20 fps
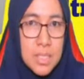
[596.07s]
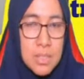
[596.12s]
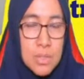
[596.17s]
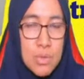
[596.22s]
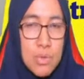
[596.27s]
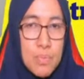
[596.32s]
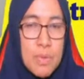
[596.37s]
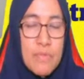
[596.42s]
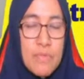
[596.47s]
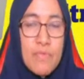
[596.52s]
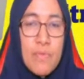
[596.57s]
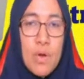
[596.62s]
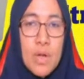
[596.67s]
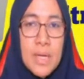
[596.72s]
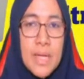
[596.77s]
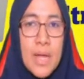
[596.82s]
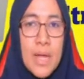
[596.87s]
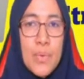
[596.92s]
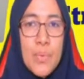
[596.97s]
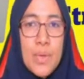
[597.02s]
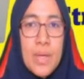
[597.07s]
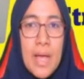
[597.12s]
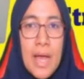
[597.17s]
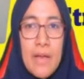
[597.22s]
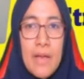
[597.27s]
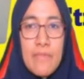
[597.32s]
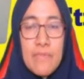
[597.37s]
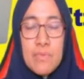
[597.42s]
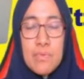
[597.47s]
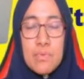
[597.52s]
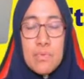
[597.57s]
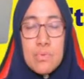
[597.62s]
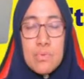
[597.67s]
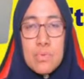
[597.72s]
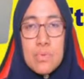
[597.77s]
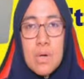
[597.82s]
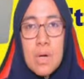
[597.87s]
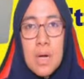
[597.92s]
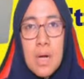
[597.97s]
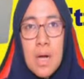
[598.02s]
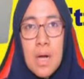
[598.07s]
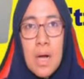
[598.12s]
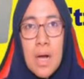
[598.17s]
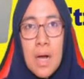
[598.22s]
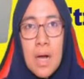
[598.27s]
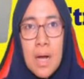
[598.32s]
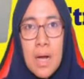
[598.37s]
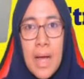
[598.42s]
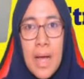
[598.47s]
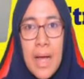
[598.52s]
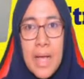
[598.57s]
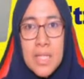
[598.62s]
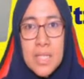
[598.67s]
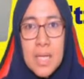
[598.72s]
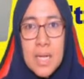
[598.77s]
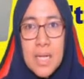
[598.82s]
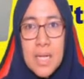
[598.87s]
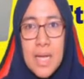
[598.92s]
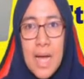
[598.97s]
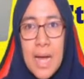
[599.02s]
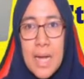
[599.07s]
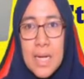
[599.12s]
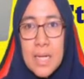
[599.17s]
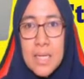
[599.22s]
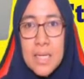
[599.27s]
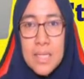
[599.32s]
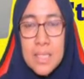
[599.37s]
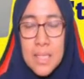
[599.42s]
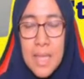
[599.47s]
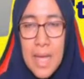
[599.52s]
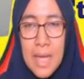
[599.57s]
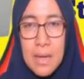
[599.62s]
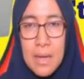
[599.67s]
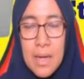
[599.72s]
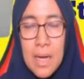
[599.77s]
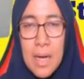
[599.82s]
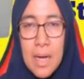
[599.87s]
So before that, we have to actually understand